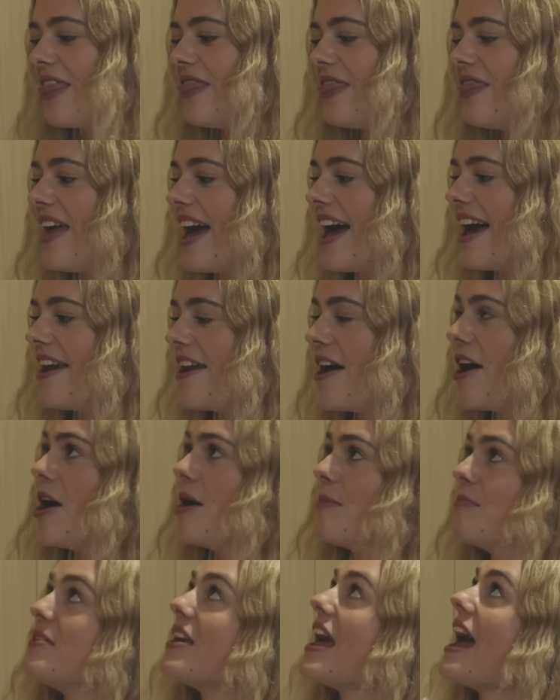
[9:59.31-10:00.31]
then
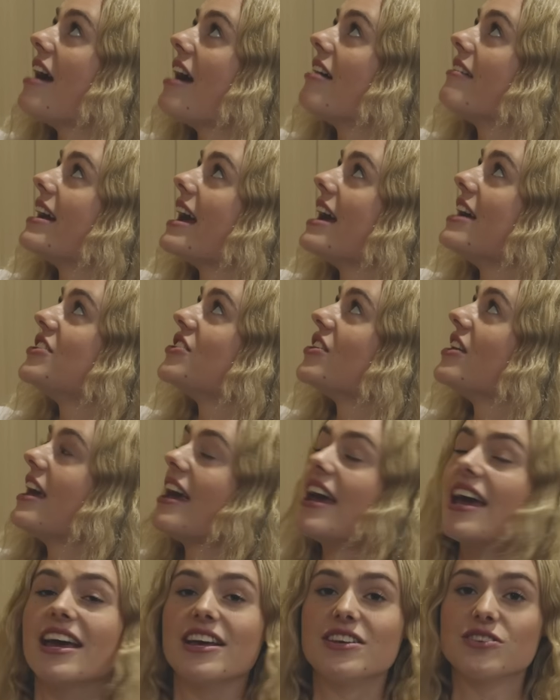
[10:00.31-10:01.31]
the aeration
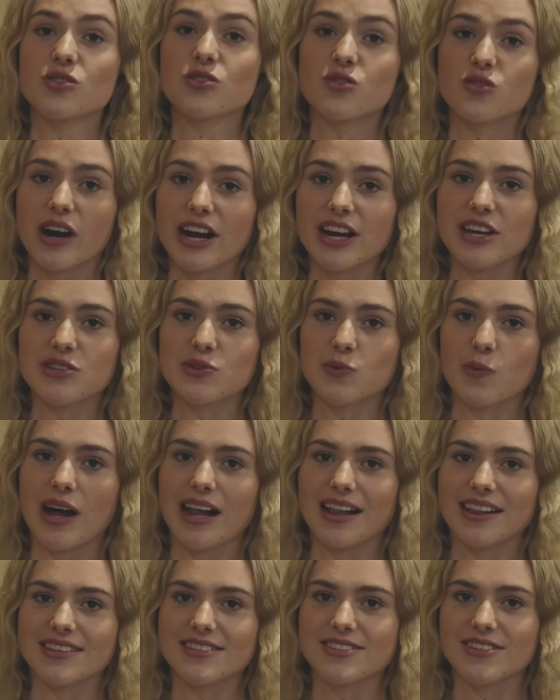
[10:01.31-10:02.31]
here is great as well.